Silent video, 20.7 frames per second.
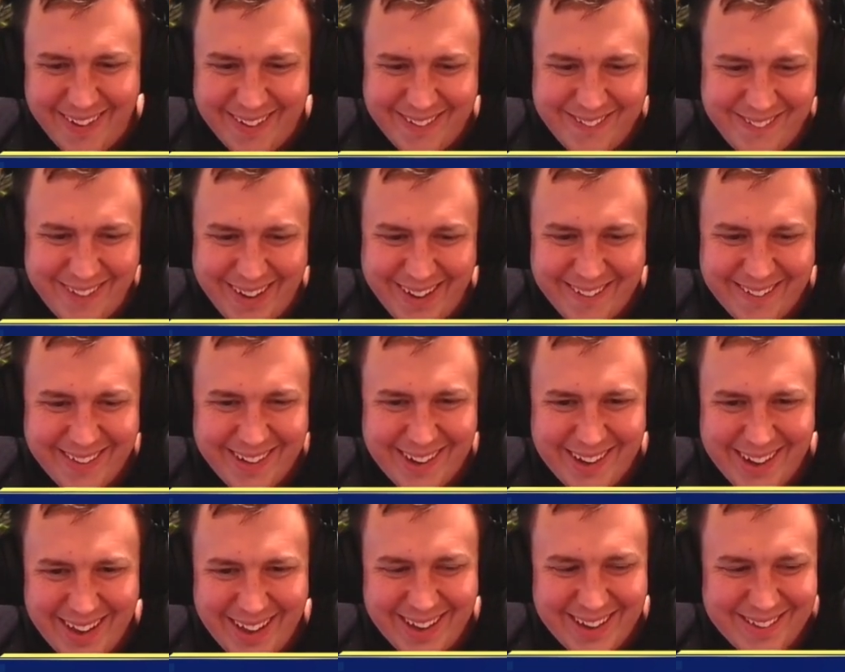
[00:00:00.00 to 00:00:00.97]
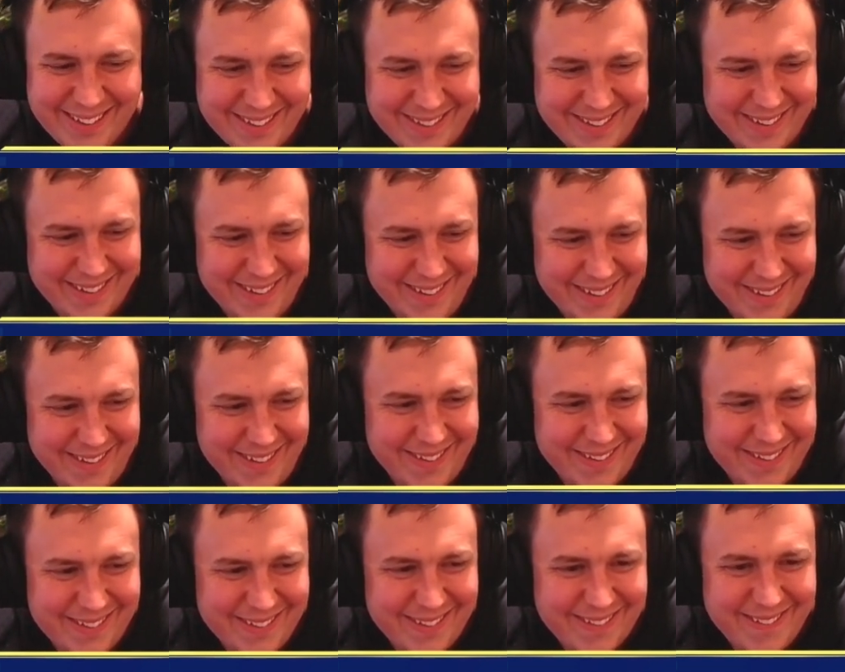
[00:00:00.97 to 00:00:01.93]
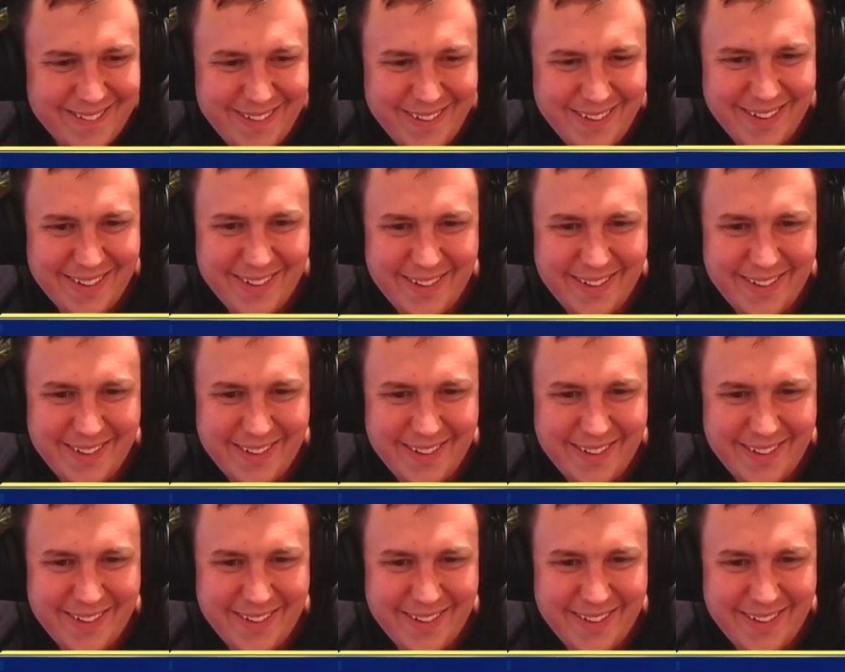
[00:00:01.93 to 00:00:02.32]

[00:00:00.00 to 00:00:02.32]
Where are the lands, dude? What?